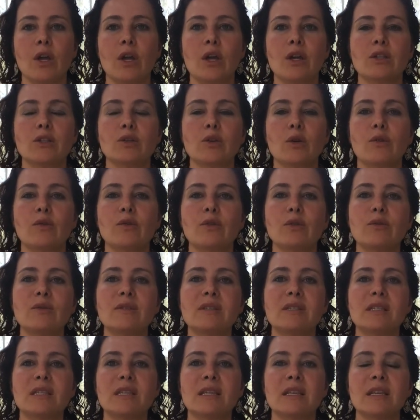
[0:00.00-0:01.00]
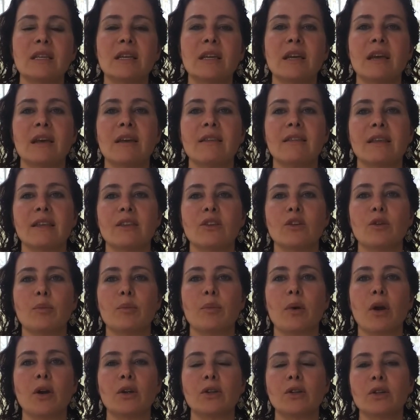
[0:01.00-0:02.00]
So if you see that your
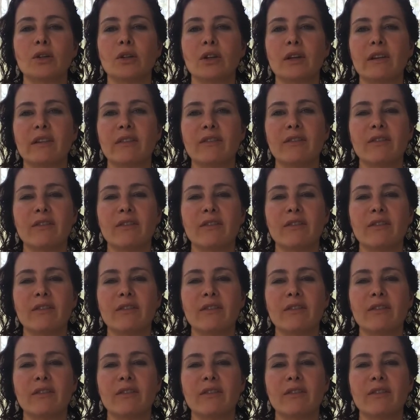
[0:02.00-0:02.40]
partner